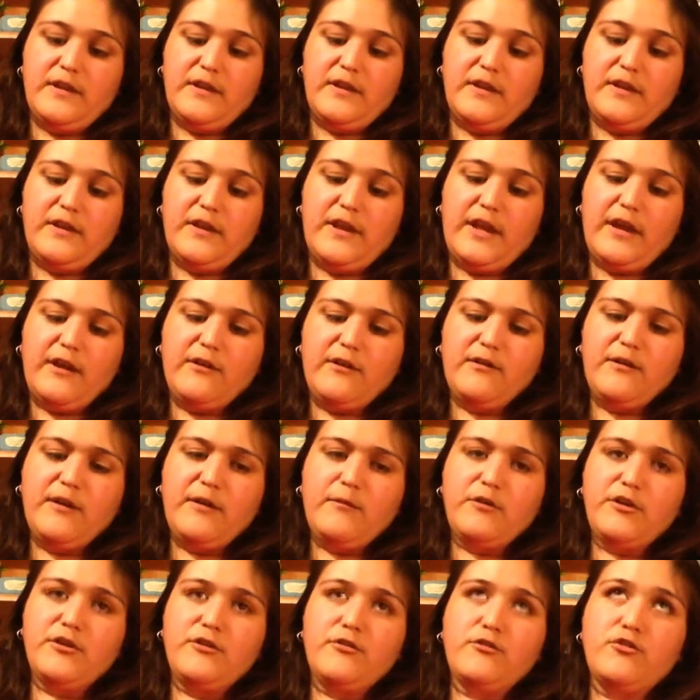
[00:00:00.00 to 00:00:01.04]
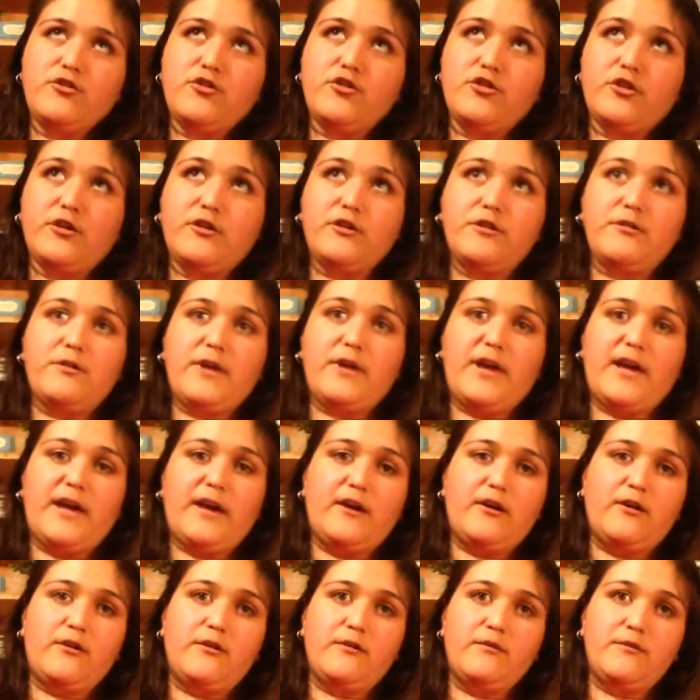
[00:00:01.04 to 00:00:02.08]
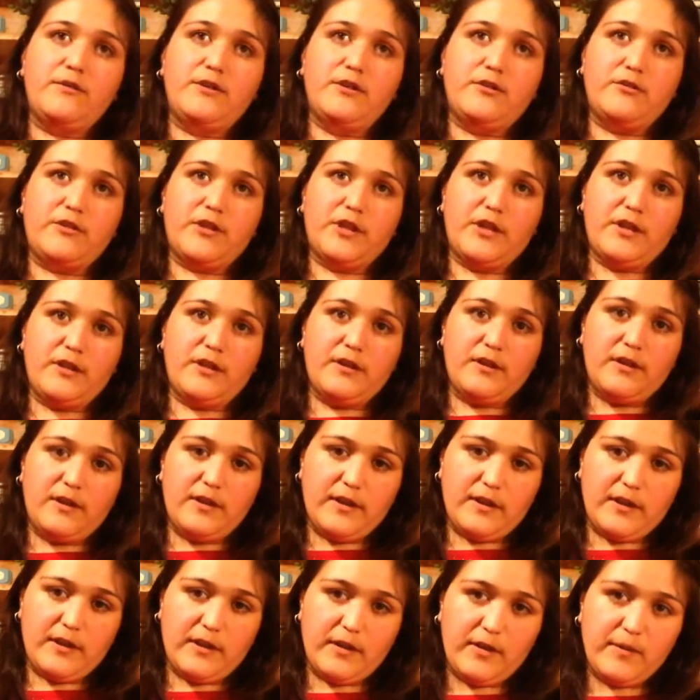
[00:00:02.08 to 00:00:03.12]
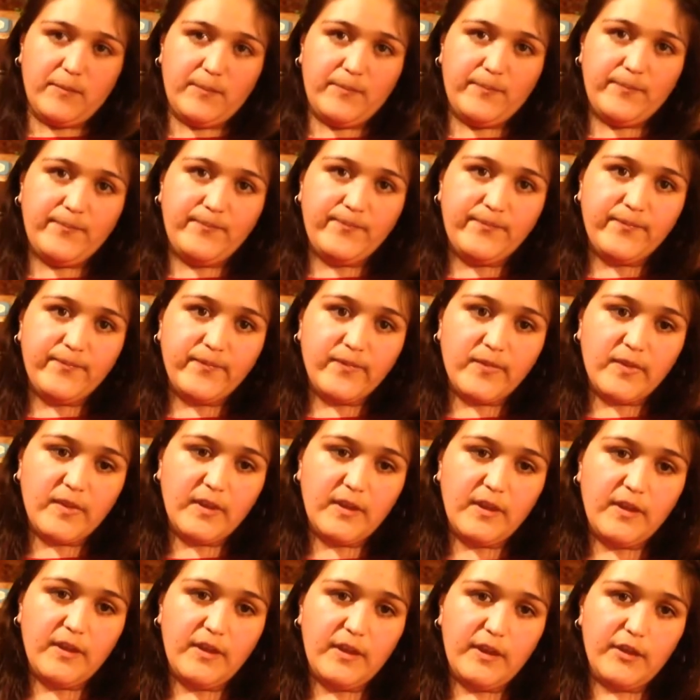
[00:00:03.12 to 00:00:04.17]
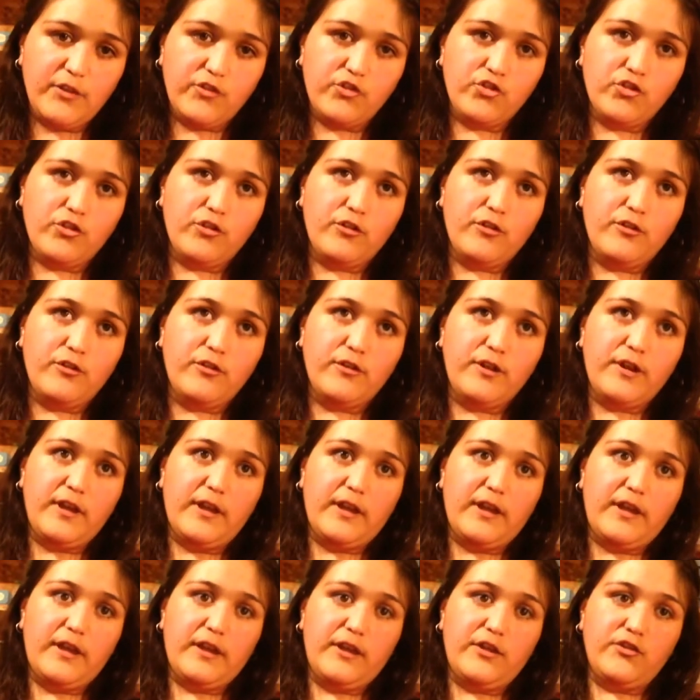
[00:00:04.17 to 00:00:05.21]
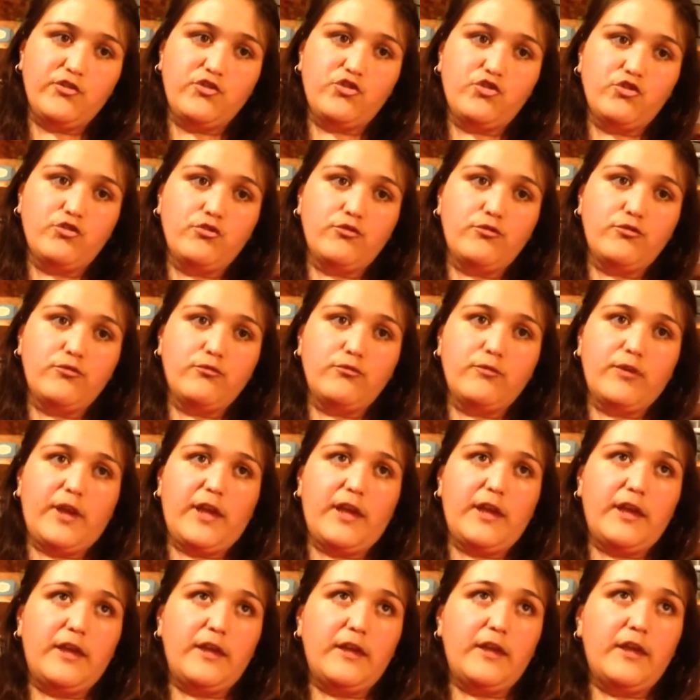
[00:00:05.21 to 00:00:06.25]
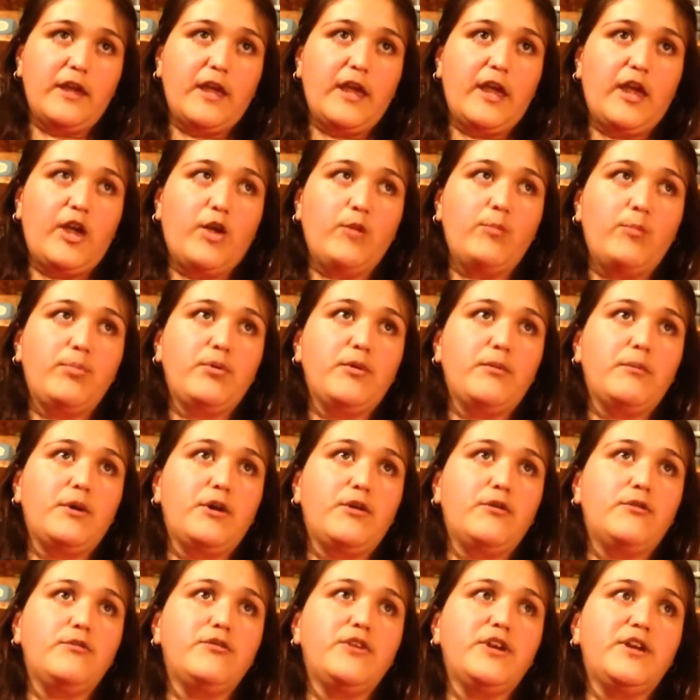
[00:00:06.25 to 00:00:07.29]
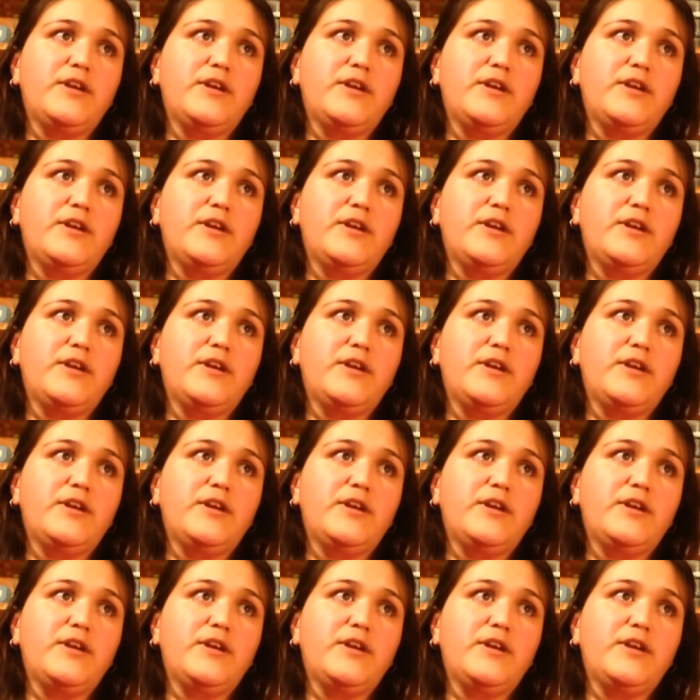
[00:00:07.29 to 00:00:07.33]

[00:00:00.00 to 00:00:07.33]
Now I want to show you how you can enter into a help mode